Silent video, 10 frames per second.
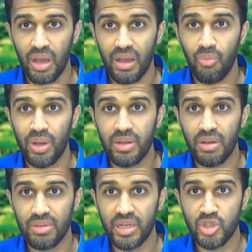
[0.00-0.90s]
When
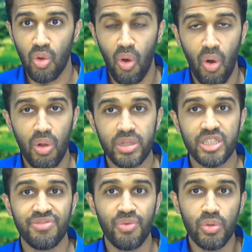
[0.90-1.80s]
there's all this
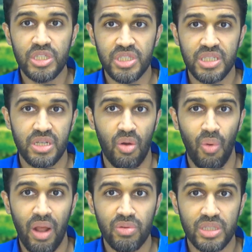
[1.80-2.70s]
foolishness
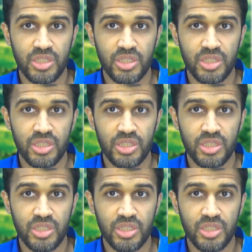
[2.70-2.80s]
around us,